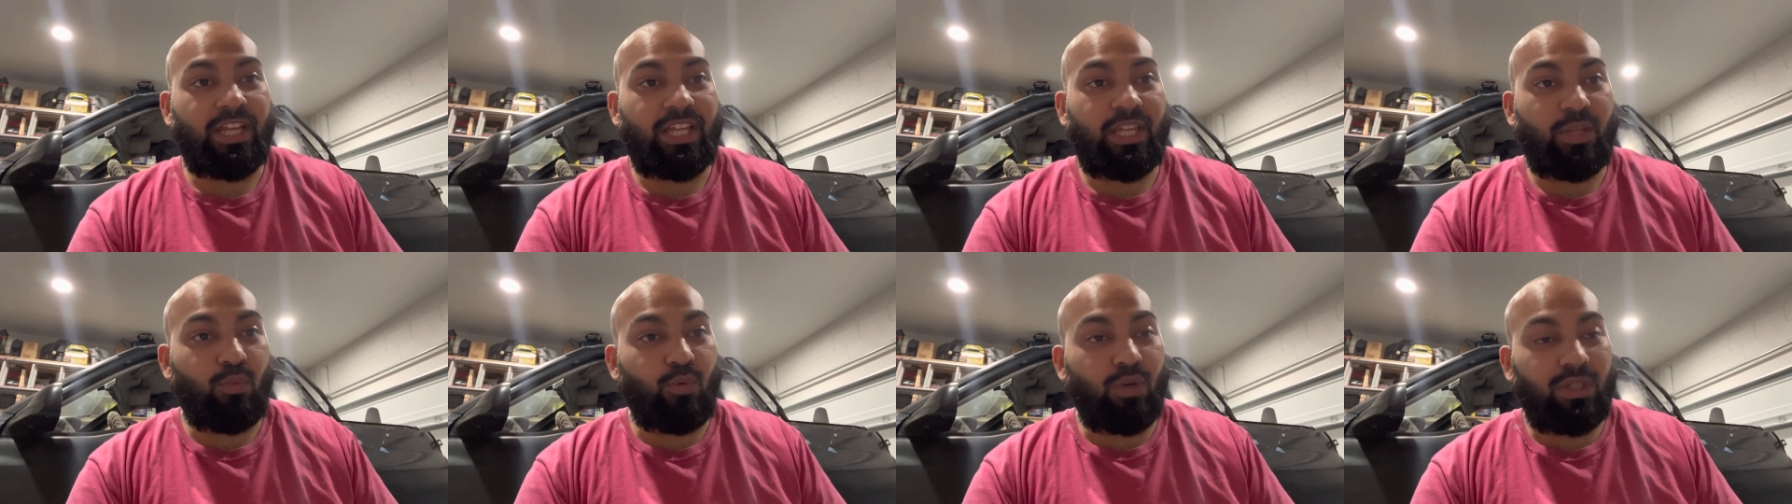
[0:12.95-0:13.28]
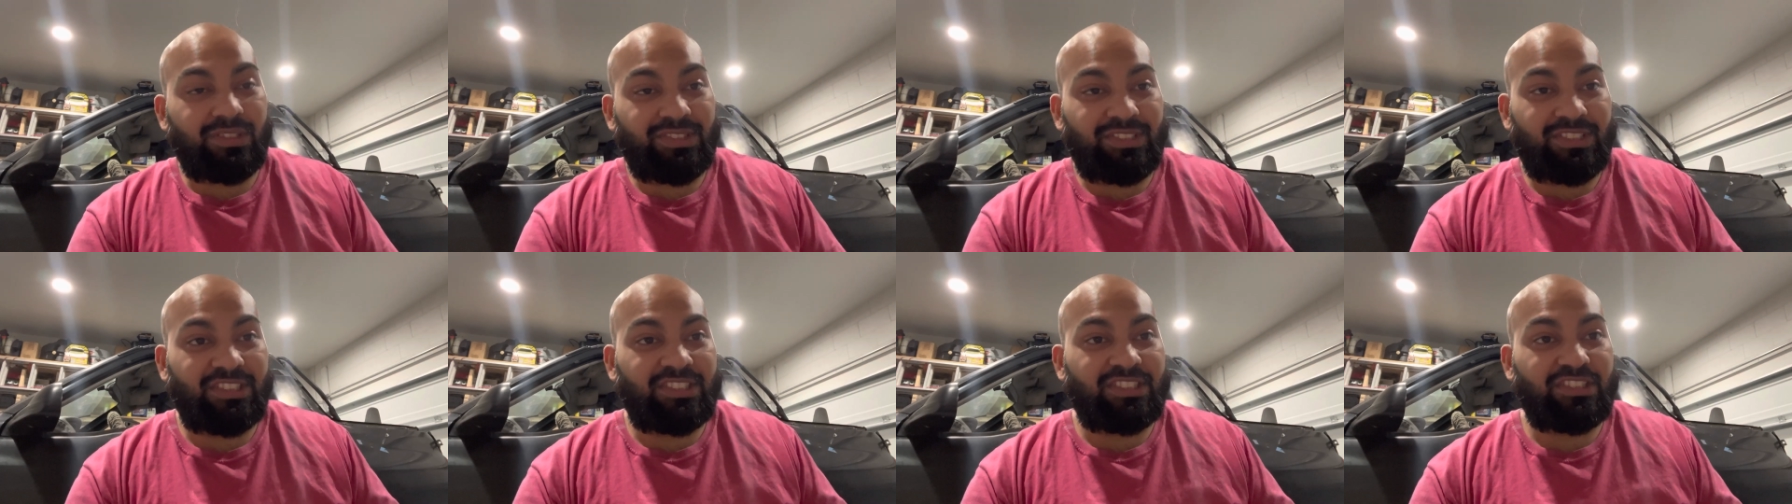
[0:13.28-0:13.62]
He
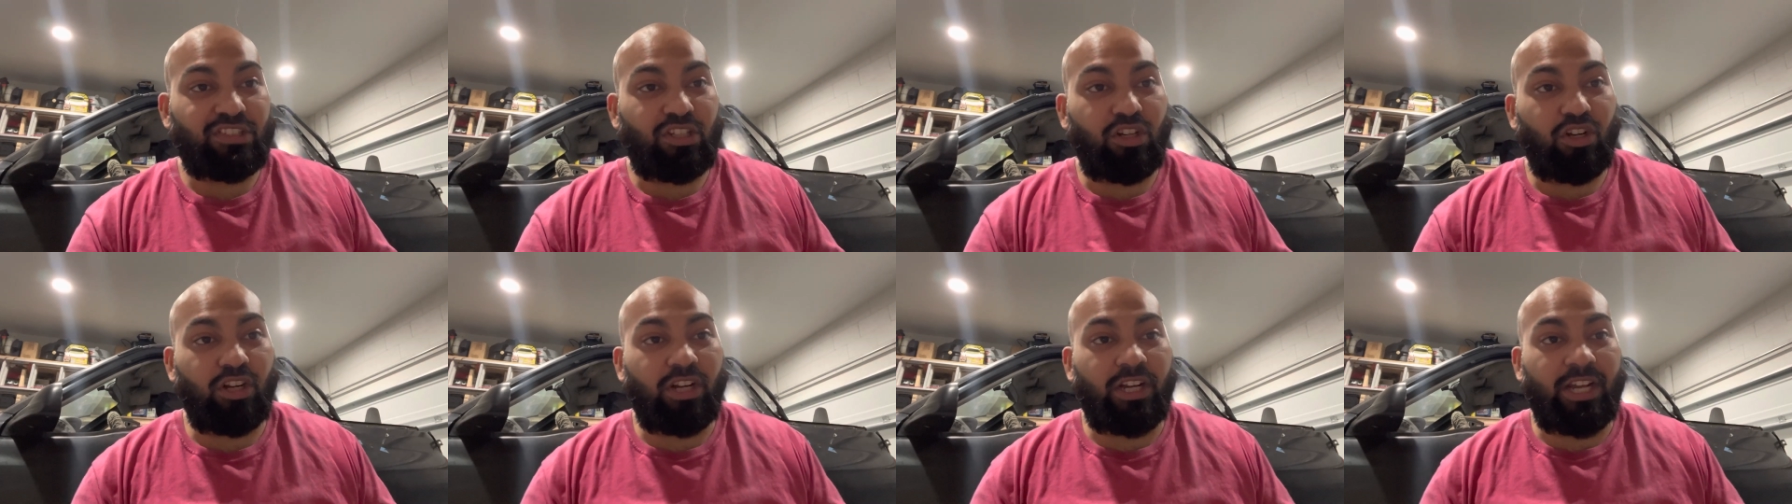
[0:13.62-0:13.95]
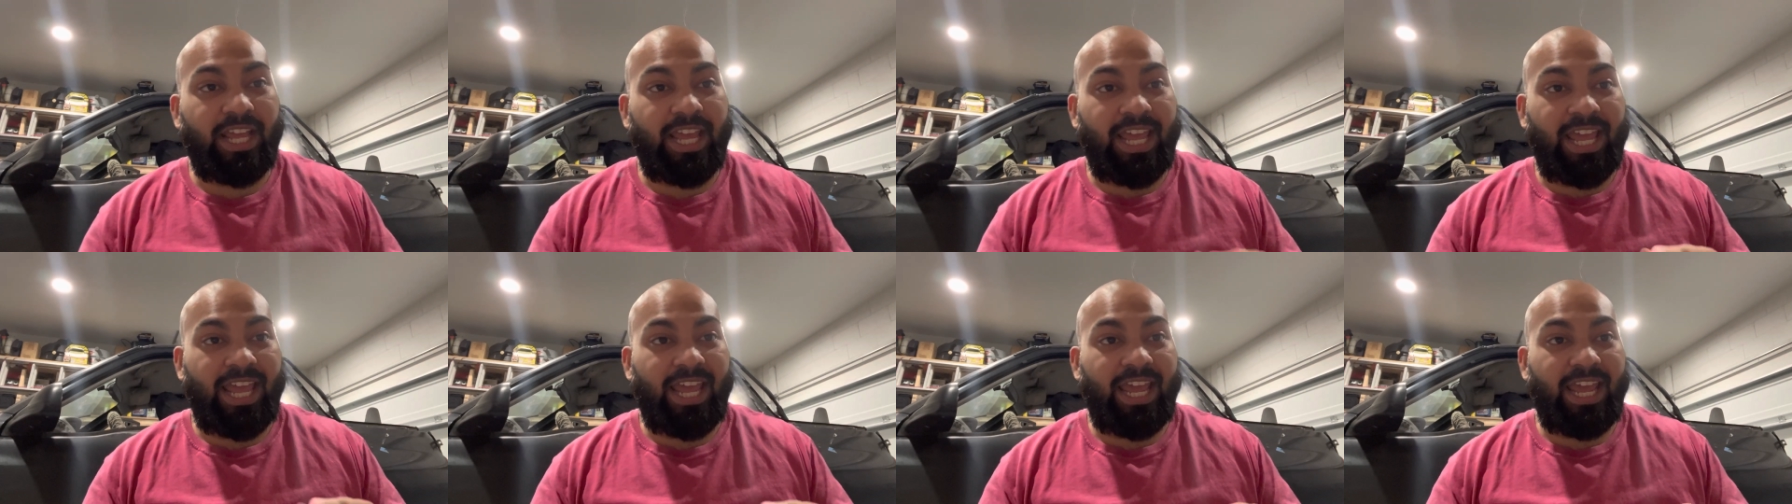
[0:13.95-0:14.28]
wants to start
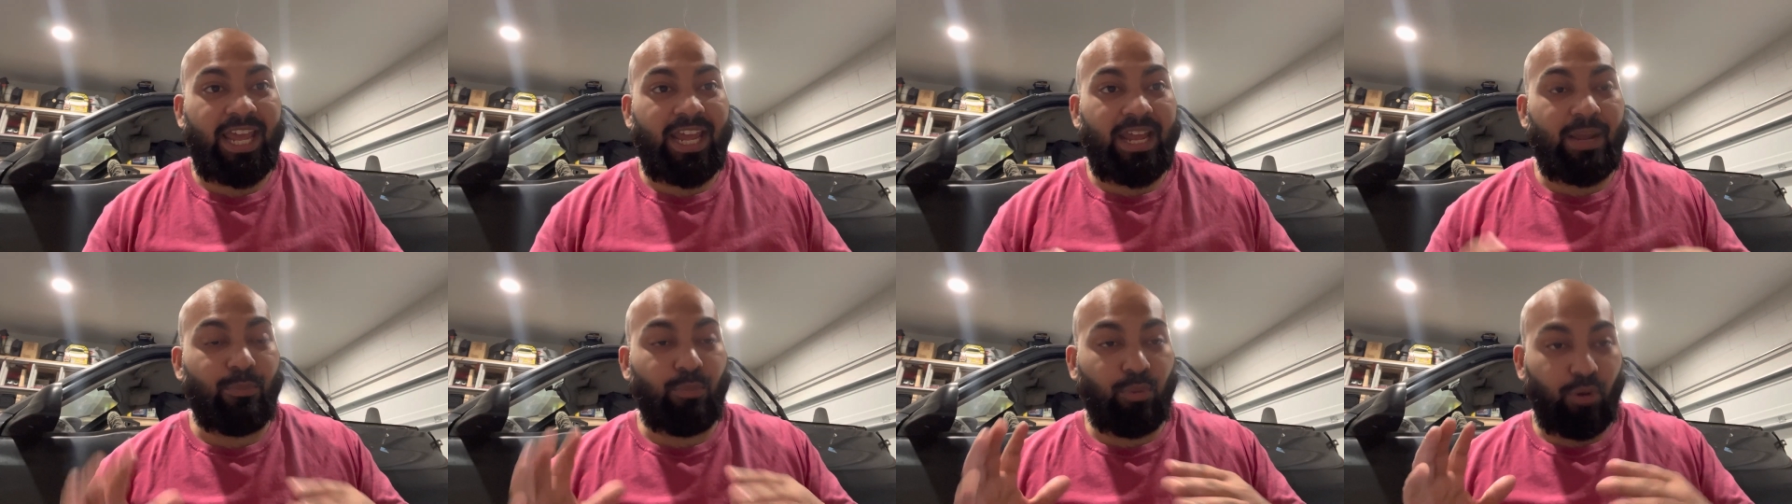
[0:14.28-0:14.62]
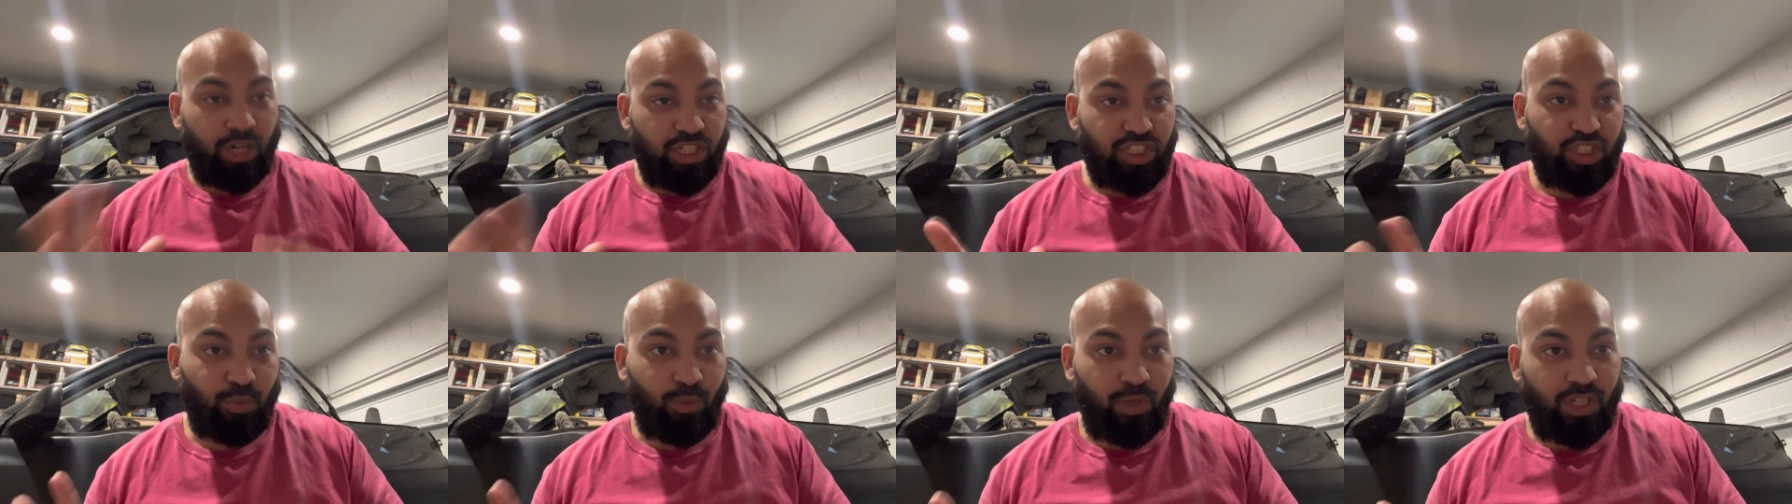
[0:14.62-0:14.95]
a
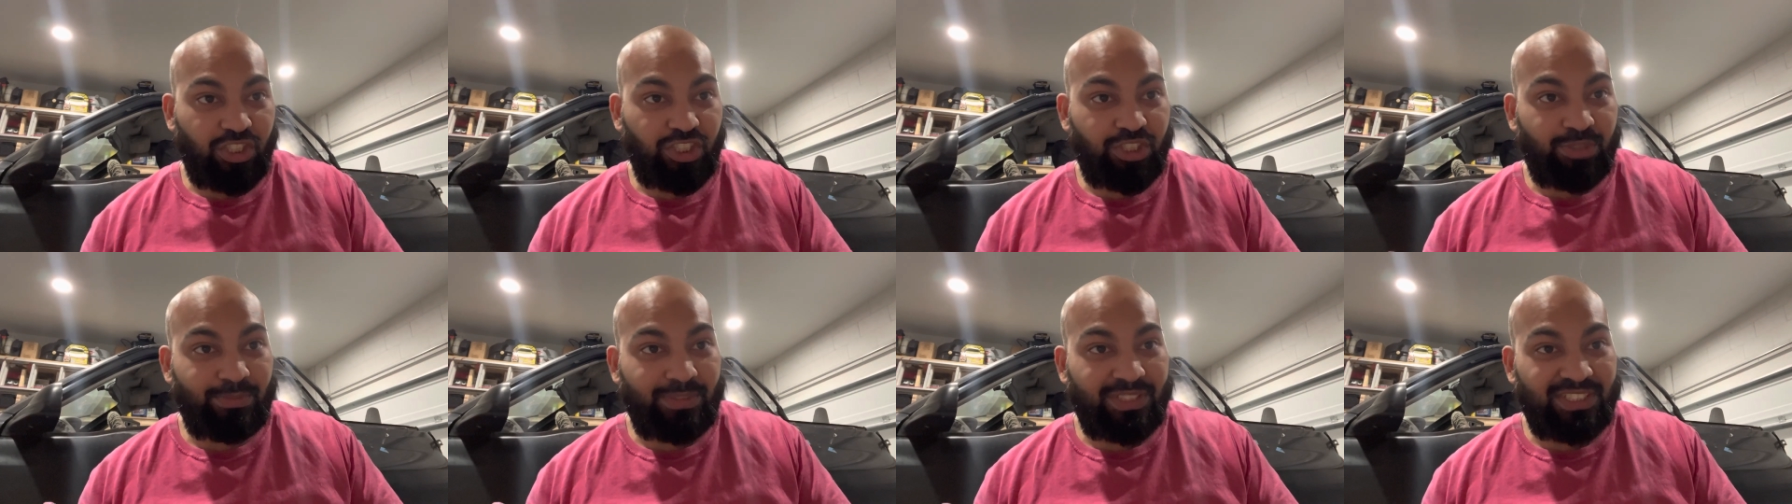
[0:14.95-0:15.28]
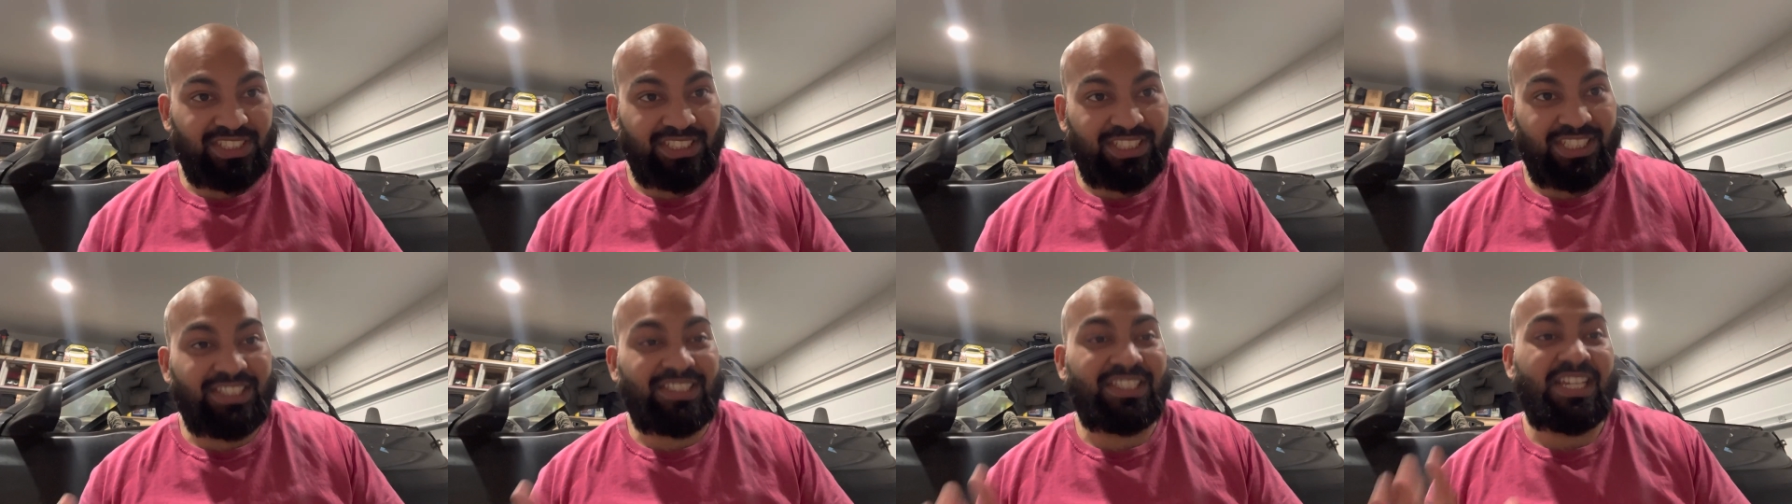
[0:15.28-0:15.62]
pressure washing
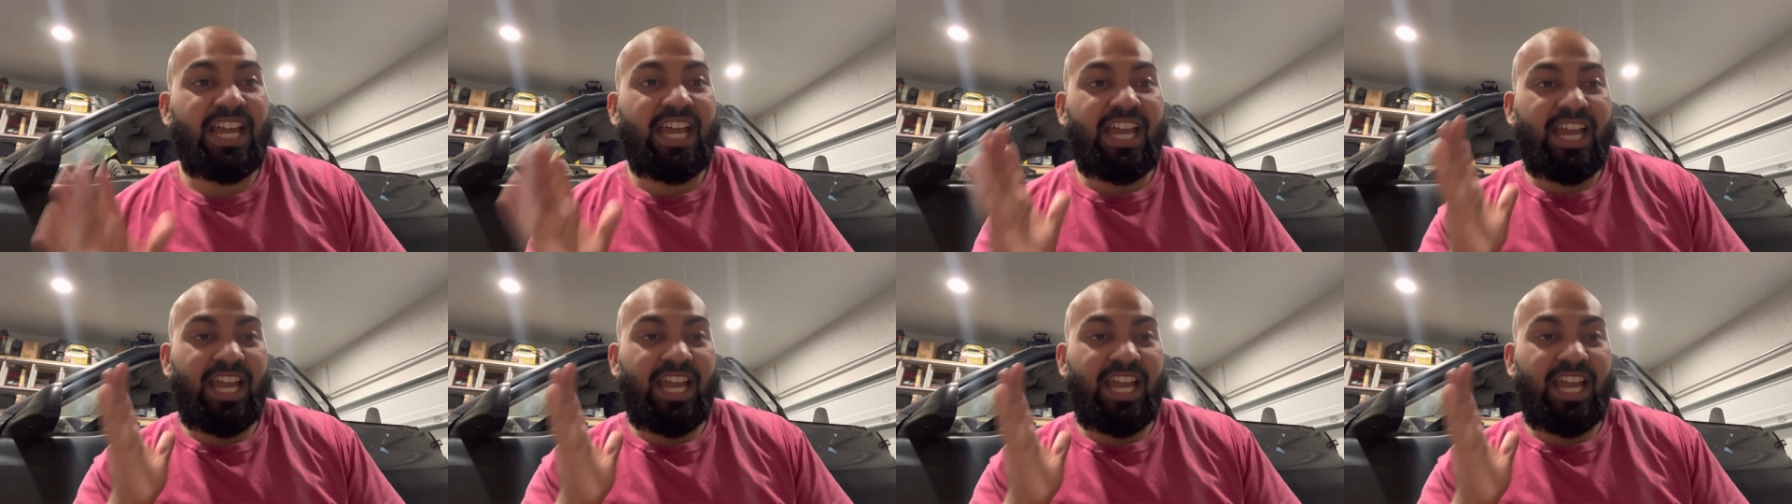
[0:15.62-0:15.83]
business